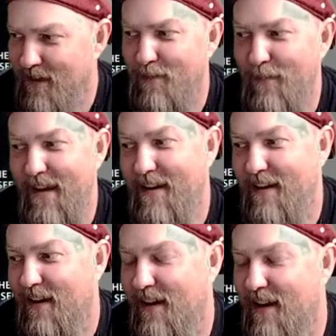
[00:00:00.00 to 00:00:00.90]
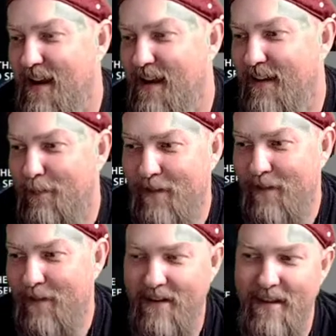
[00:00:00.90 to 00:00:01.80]
Oh man, I
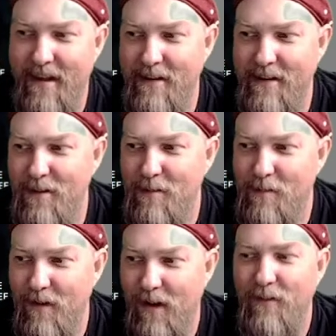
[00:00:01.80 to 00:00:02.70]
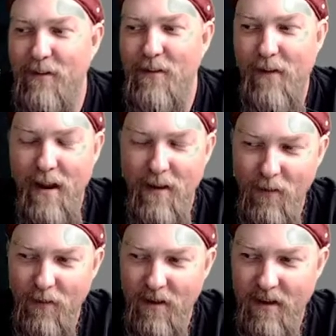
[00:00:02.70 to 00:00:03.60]
adopted that new
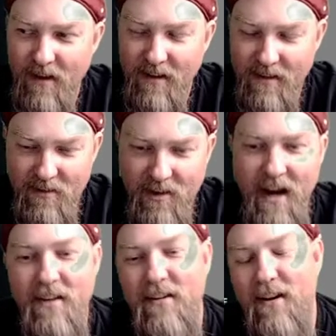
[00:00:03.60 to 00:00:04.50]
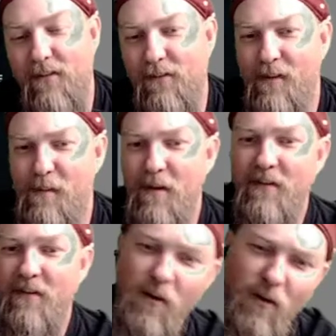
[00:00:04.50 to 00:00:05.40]
newfangled strategy of
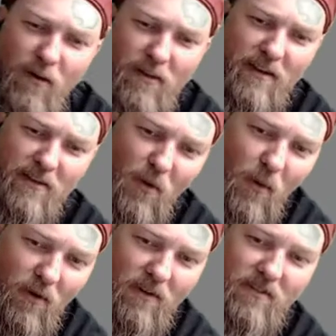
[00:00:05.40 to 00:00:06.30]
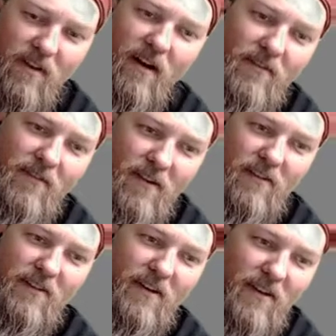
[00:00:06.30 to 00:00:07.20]
removing all the doors off
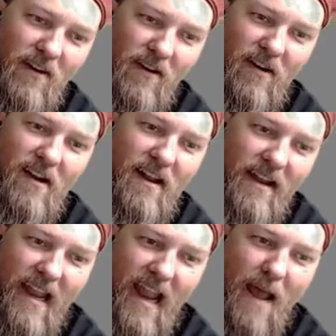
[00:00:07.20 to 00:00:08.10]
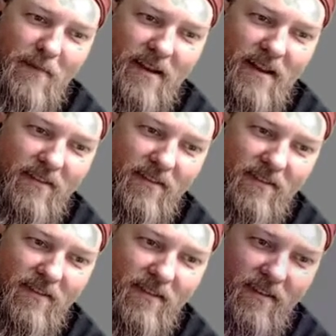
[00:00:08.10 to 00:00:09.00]
of your cabinets.